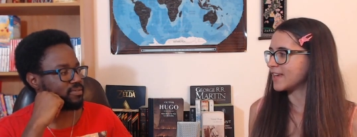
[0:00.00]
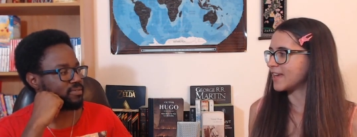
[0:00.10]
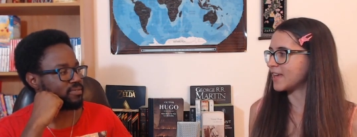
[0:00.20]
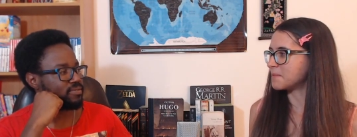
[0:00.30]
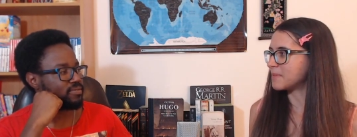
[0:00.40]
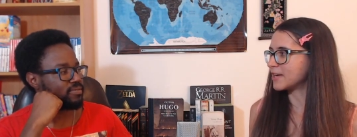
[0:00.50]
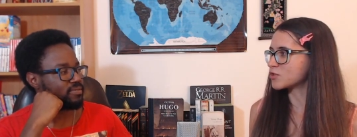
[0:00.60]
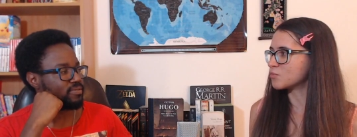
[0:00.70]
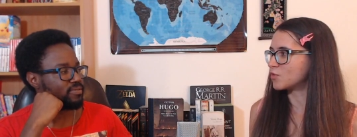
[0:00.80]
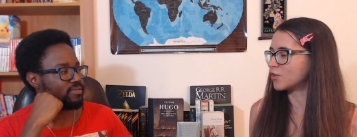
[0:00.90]
Speaker 1: and
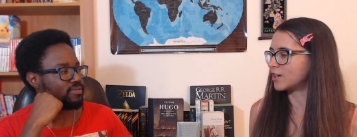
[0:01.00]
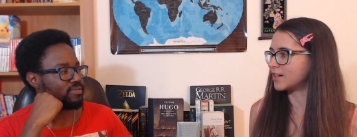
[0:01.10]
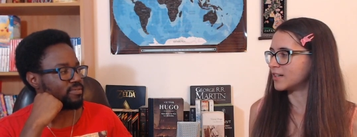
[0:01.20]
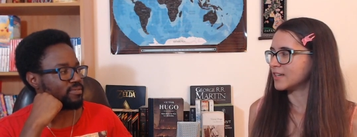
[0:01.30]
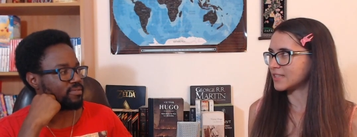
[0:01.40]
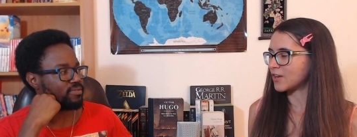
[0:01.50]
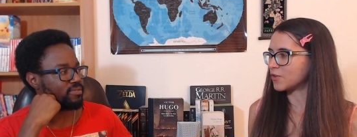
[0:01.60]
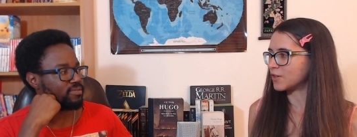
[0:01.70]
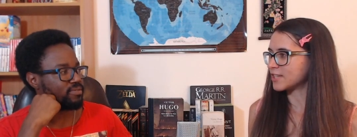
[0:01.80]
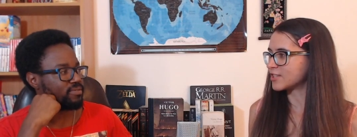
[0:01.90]
much more I don't
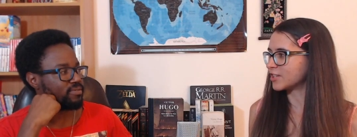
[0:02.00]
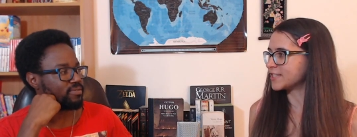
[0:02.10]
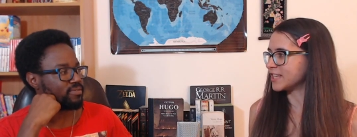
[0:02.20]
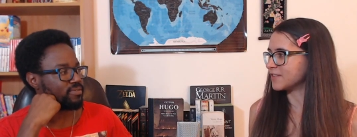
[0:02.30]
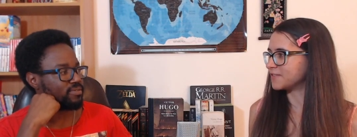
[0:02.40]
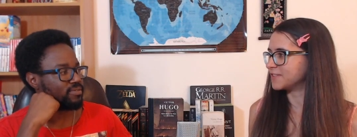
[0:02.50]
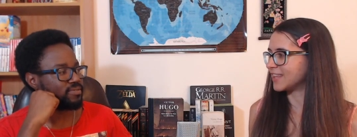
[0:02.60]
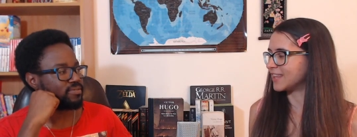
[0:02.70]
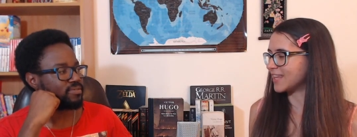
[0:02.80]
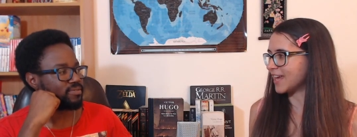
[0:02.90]
know, assertive
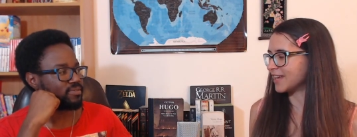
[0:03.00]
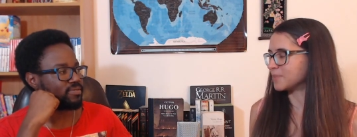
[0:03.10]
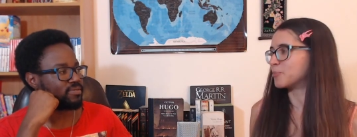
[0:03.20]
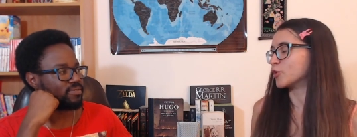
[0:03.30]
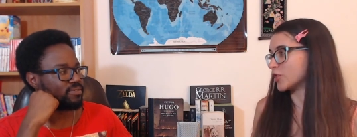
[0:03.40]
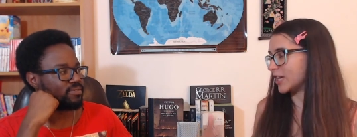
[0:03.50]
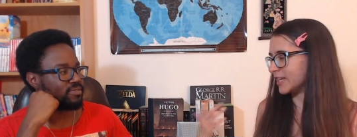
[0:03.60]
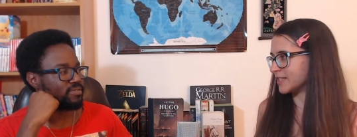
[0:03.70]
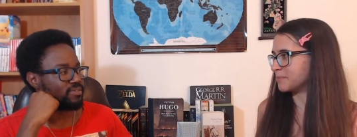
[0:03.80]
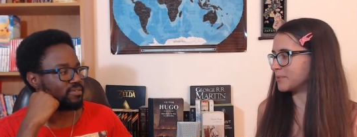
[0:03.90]
than portrayed in
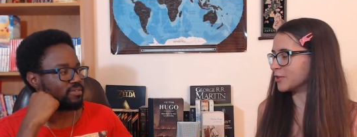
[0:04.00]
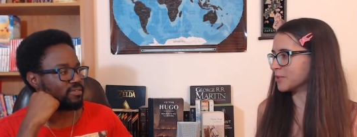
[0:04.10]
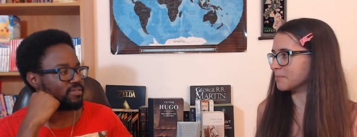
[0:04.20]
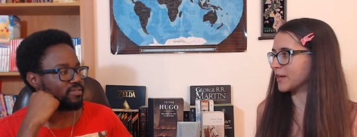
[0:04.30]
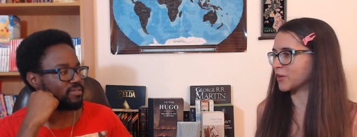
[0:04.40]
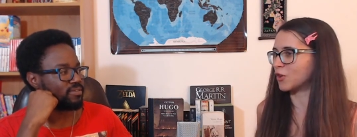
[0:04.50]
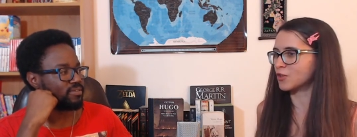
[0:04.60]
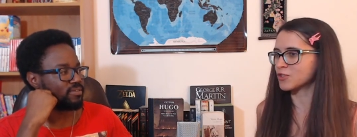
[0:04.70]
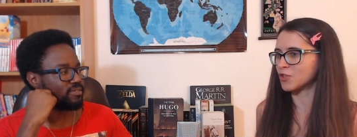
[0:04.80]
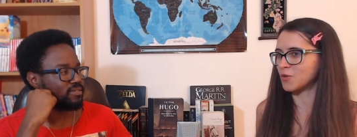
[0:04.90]
the book, but
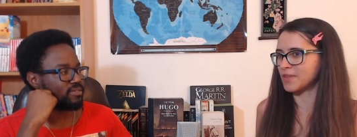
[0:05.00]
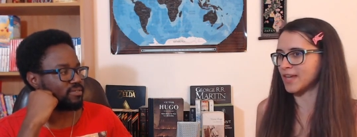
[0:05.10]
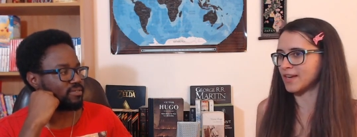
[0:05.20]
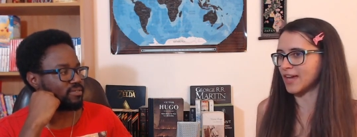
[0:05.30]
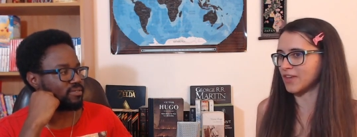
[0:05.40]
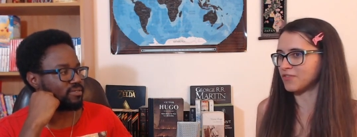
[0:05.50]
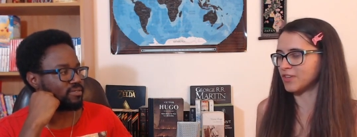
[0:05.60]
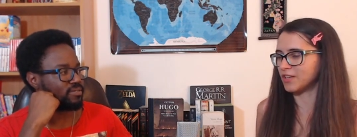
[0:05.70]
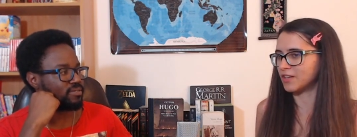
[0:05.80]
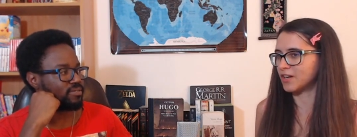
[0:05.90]
also than I
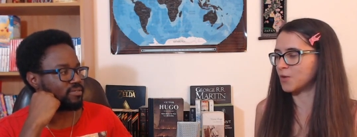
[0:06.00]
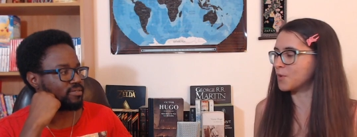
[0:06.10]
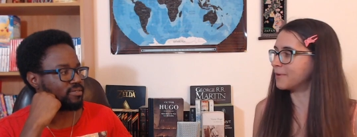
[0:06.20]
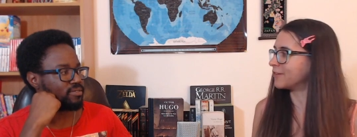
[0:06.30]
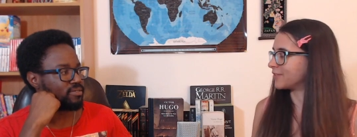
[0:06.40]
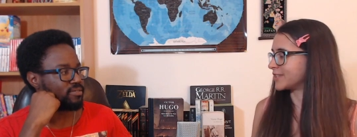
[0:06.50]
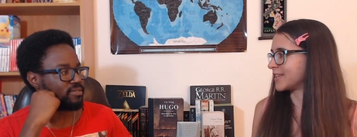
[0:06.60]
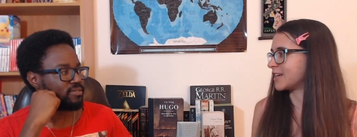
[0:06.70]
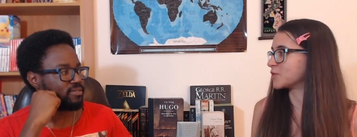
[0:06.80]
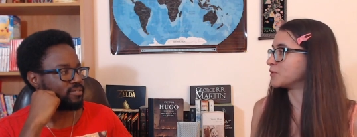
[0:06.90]
feel a woman of her
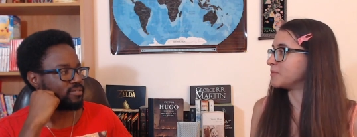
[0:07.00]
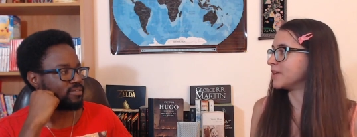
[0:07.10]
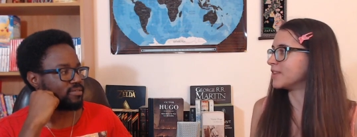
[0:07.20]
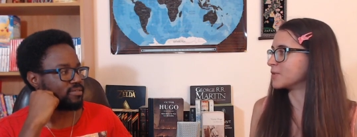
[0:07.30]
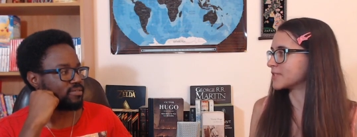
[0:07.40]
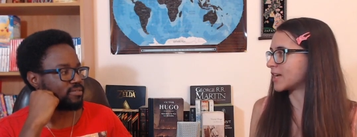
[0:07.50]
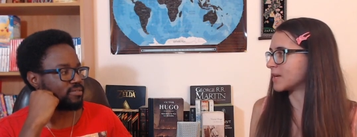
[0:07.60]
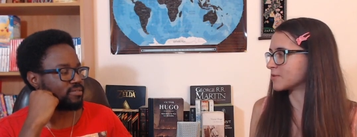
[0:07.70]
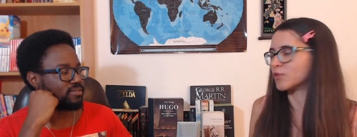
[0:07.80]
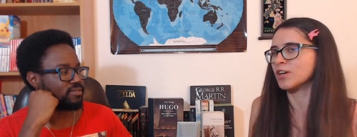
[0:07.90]
status would be in those
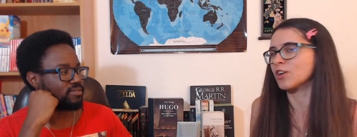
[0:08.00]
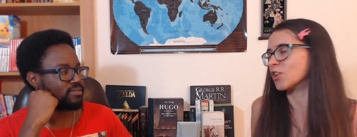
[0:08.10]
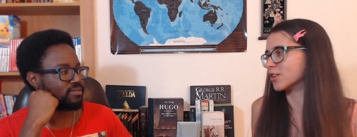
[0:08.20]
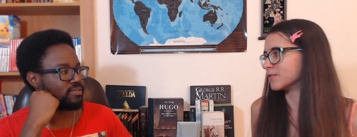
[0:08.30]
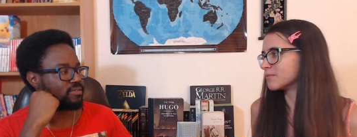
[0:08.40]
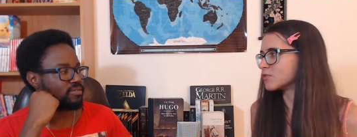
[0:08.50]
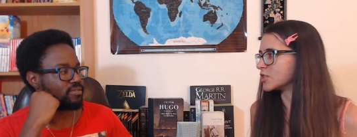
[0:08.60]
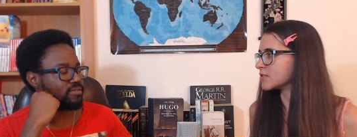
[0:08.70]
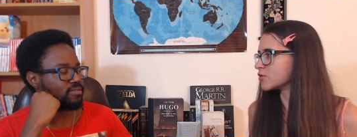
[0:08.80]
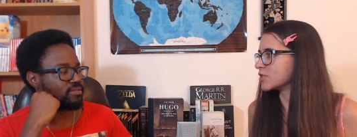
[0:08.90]
times, or a girl,
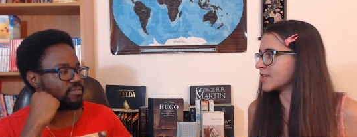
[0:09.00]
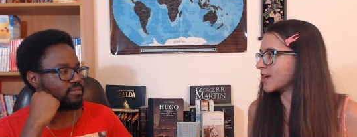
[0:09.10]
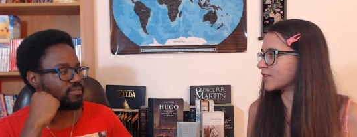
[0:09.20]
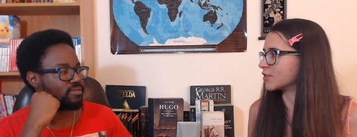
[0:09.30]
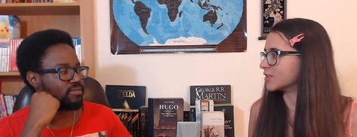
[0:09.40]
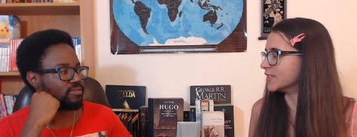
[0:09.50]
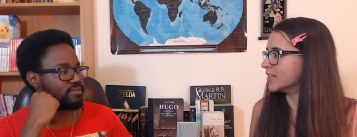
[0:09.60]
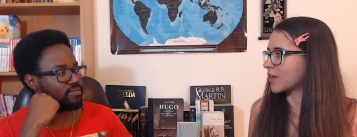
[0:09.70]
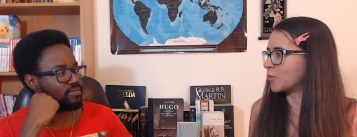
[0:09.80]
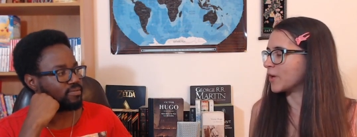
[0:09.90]
she's, she's a young girl,
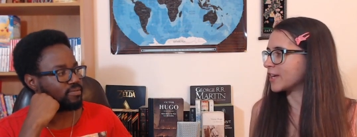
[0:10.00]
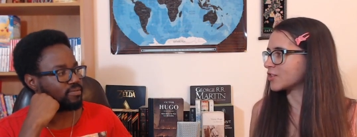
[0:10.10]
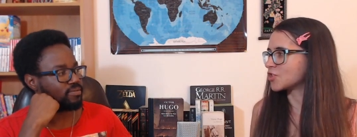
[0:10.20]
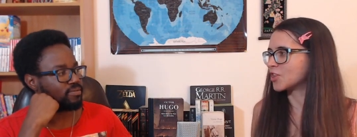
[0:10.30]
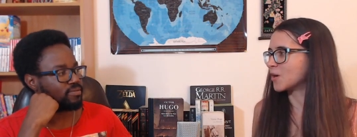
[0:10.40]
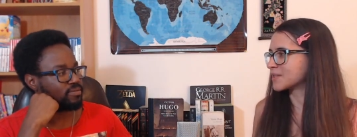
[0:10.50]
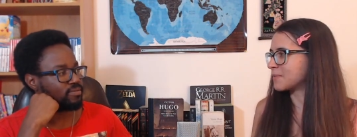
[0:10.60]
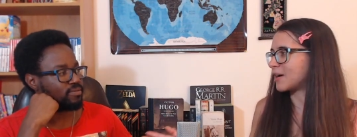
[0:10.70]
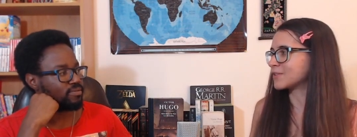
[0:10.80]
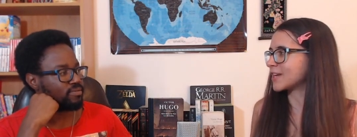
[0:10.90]
where she goes
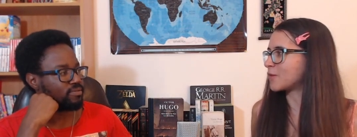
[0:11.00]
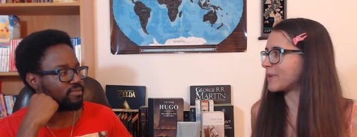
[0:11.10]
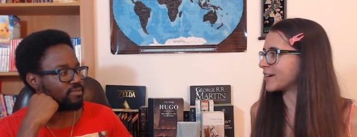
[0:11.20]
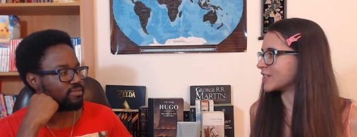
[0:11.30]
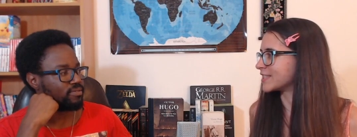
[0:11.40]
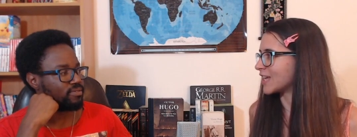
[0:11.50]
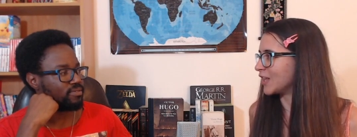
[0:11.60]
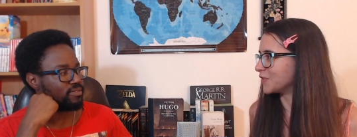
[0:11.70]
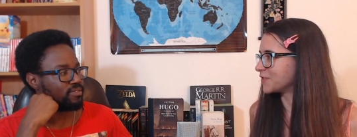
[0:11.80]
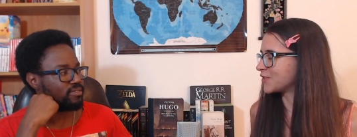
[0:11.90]
about town by
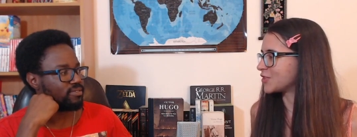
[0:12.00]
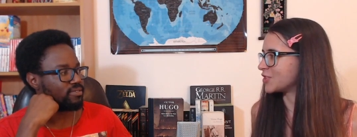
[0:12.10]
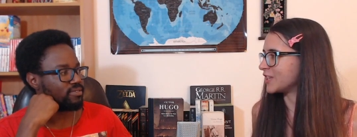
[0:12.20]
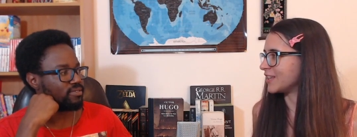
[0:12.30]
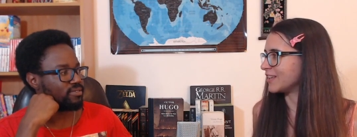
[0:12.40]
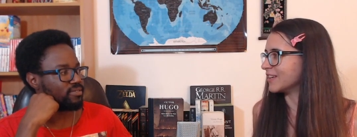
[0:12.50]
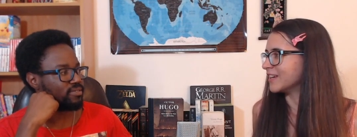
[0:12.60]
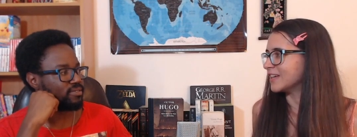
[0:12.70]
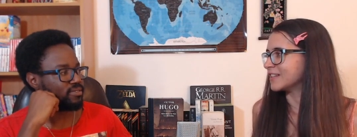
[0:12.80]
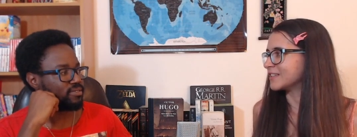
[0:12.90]
herself, she...
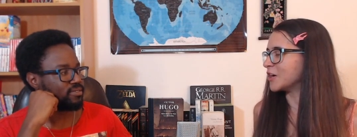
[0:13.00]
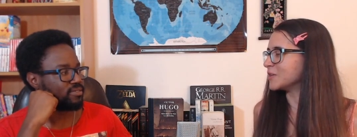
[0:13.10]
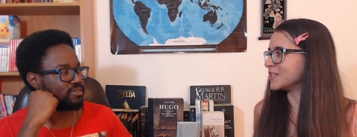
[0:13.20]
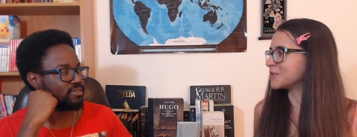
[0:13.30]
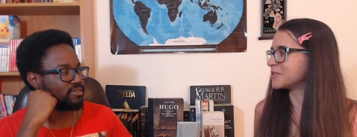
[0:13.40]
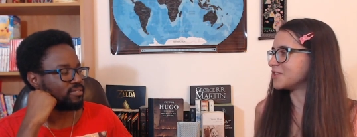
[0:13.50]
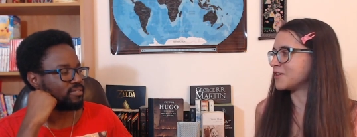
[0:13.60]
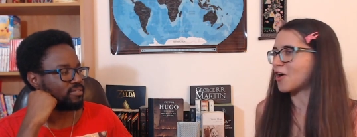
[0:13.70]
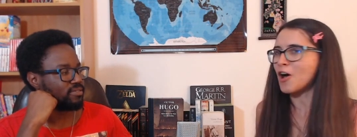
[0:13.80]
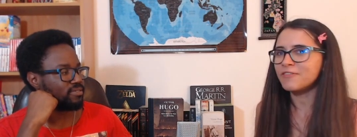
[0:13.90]
goes into the
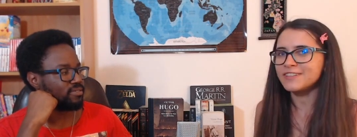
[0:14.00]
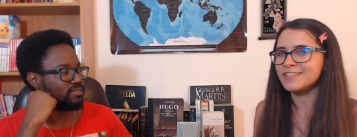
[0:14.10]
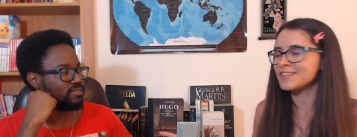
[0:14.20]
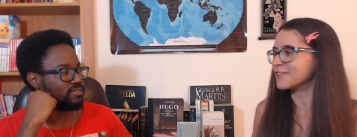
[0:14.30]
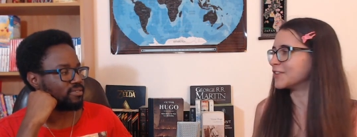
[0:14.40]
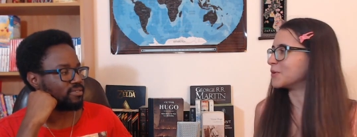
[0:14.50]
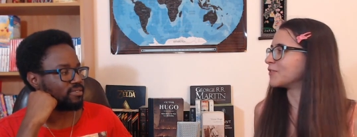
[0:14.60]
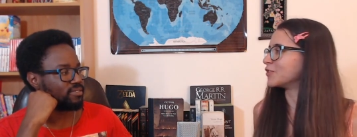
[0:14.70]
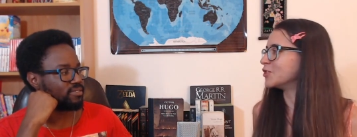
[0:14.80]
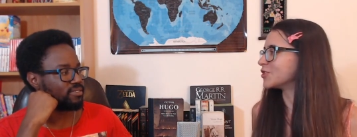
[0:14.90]
offices of the
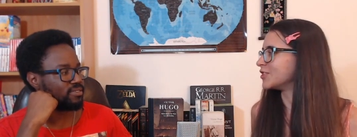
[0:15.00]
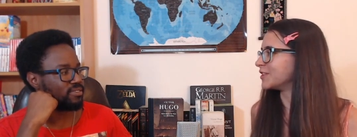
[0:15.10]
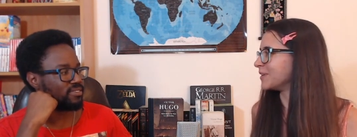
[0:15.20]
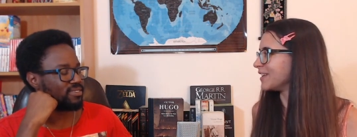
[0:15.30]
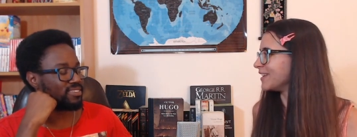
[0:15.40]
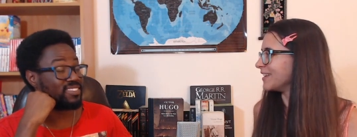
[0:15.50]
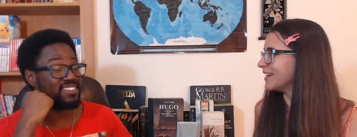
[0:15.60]
revolutionary